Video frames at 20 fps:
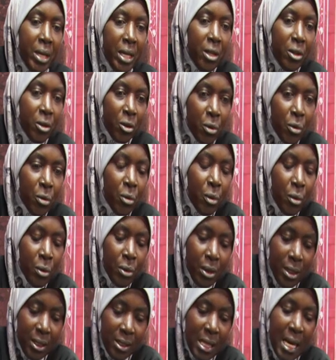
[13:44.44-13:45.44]
do
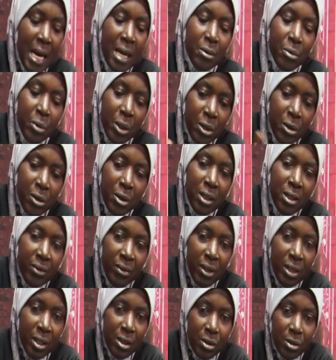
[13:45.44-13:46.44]
this and we don't leave
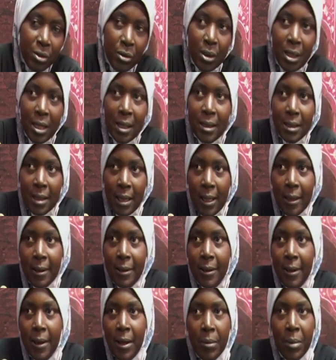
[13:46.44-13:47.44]
any stone
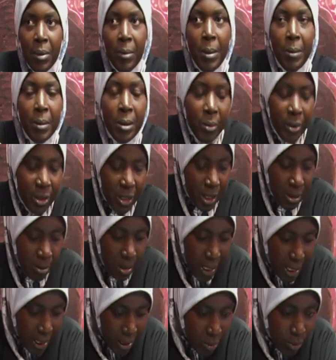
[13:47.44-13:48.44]
unturned, probably we shall
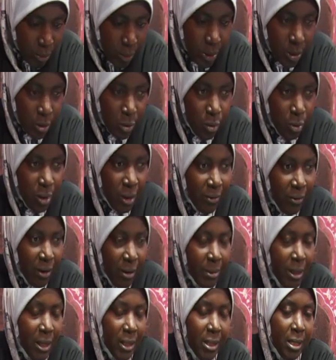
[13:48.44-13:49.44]
get to the
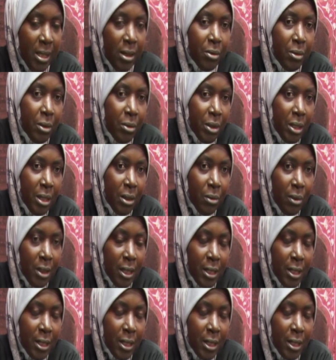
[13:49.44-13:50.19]
families that we really want.